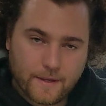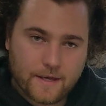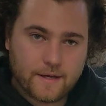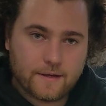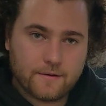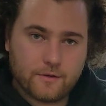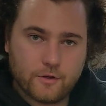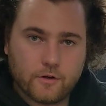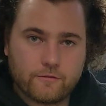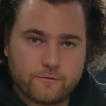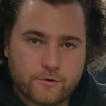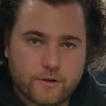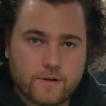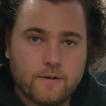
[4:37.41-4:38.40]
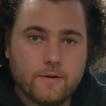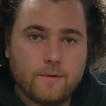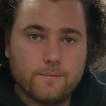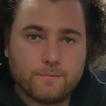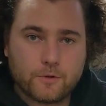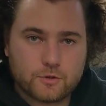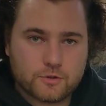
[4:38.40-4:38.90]
Hey, Fred,
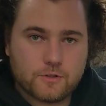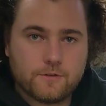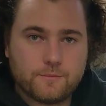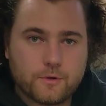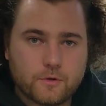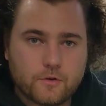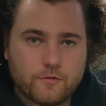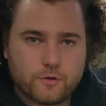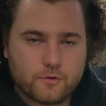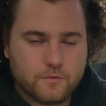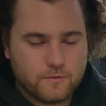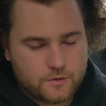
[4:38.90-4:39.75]
could you leave me a review?